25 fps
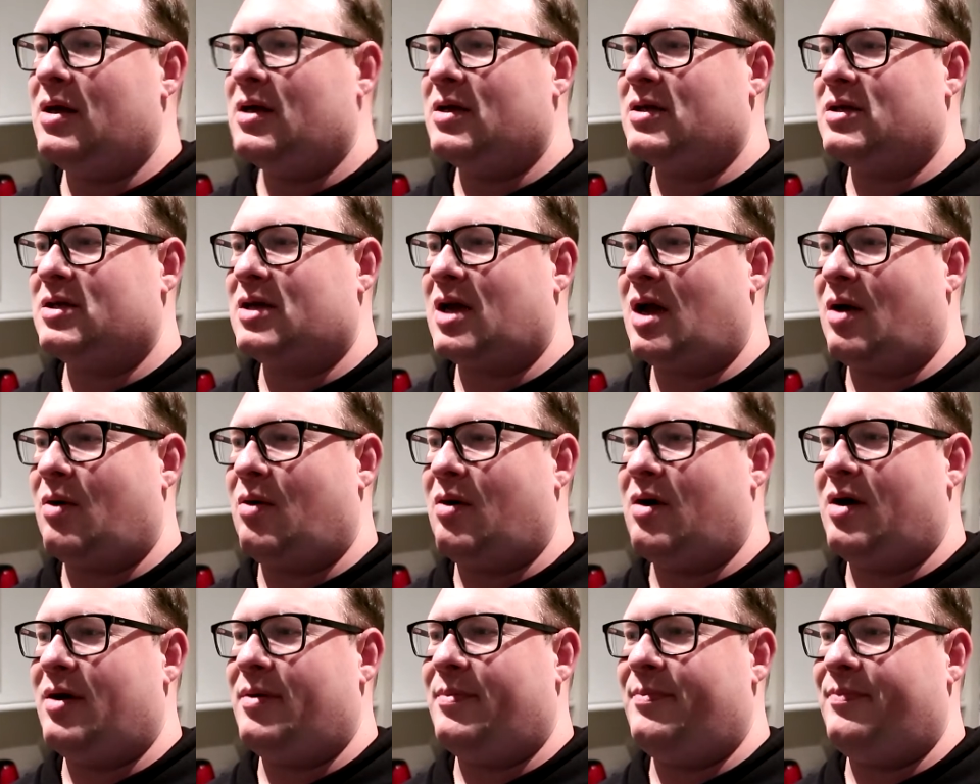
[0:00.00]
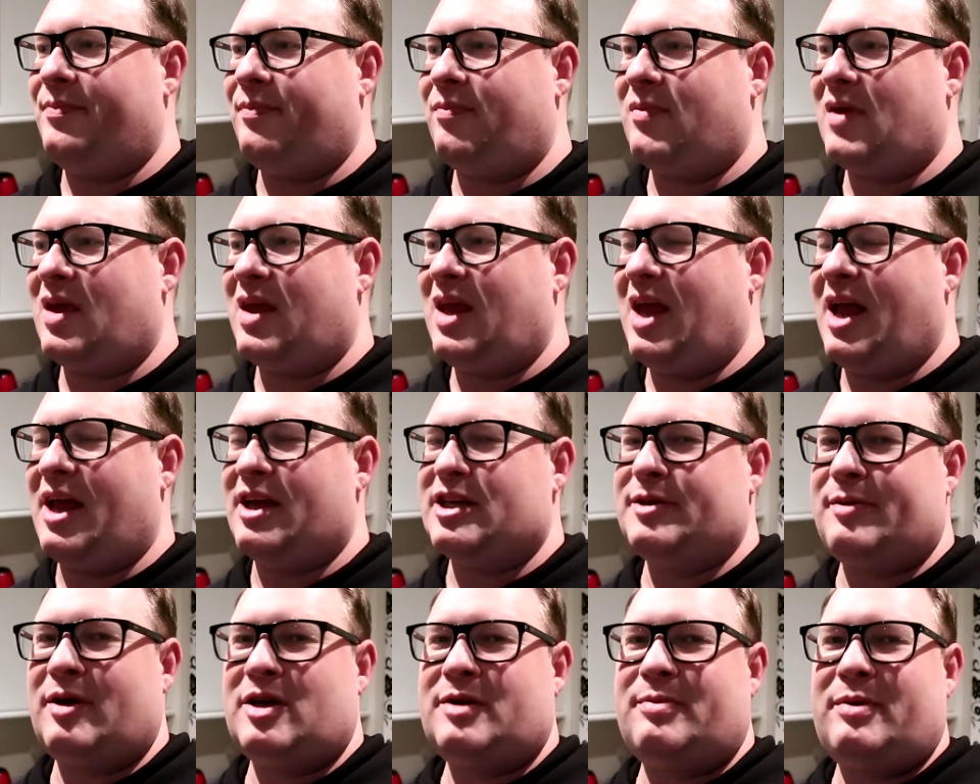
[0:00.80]
So yeah, he's
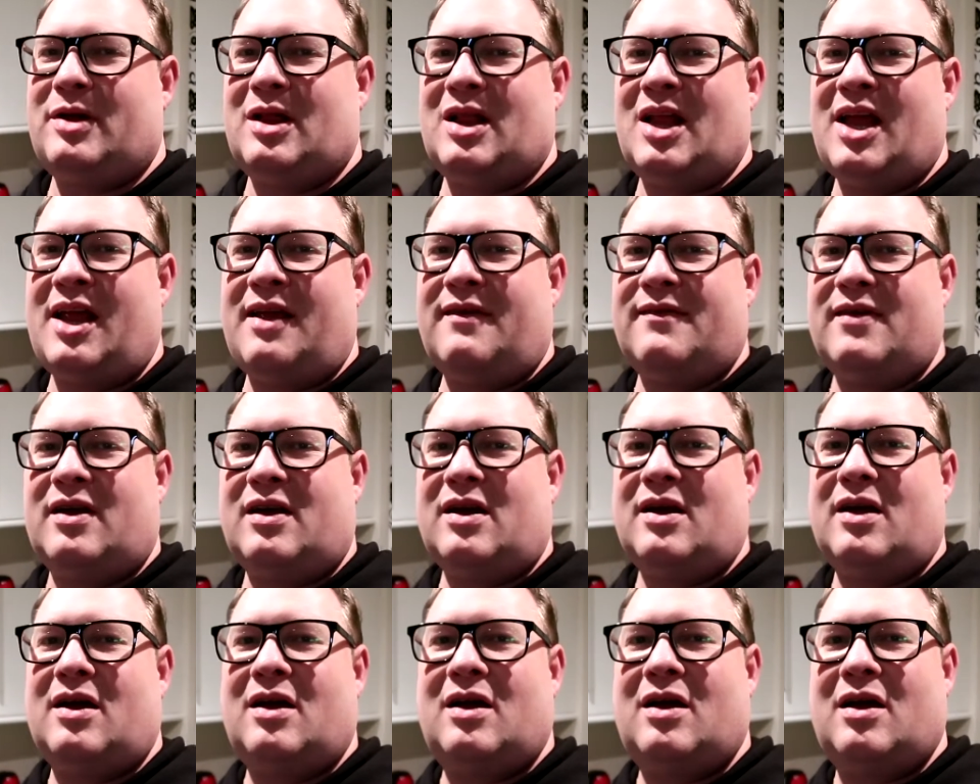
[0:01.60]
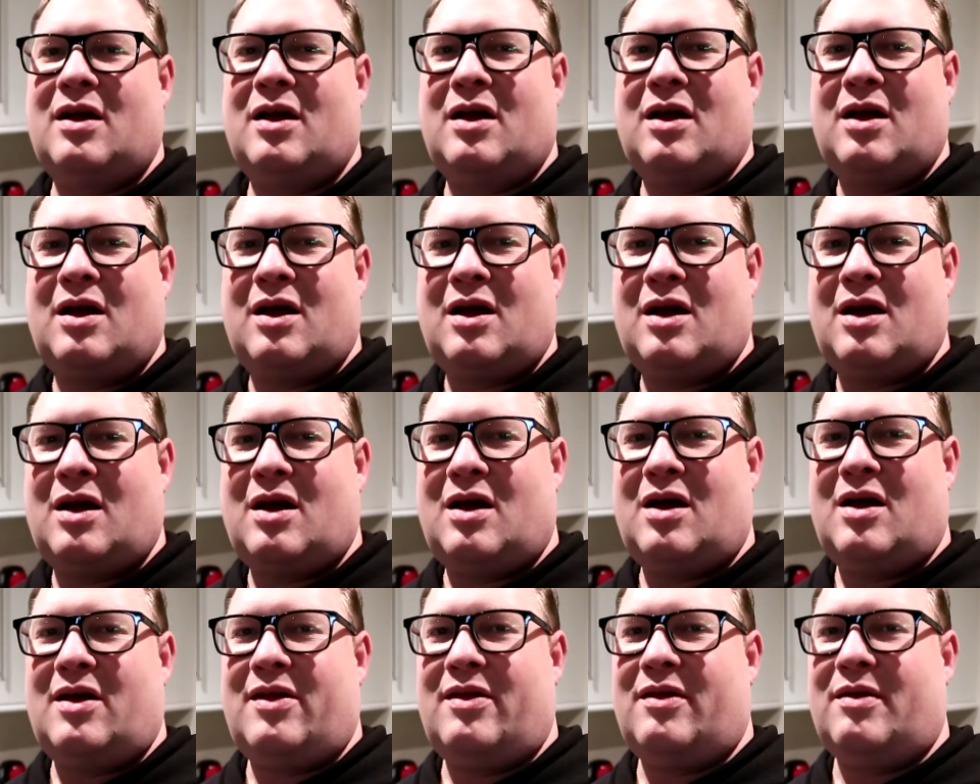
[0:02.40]
supposed to be leaving
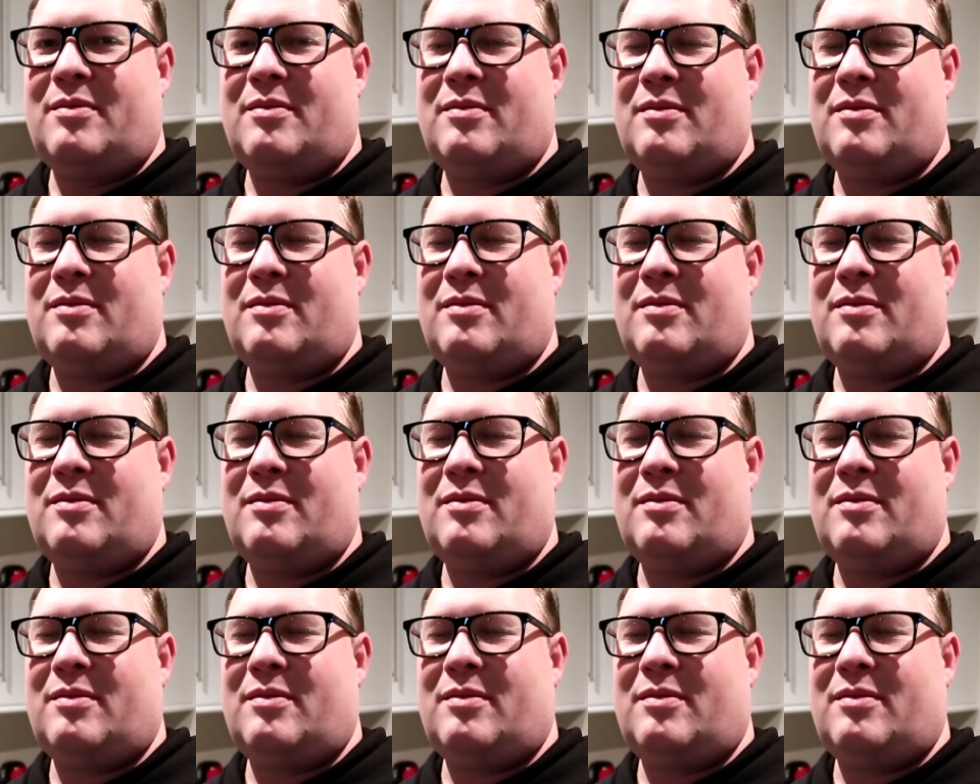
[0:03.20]
at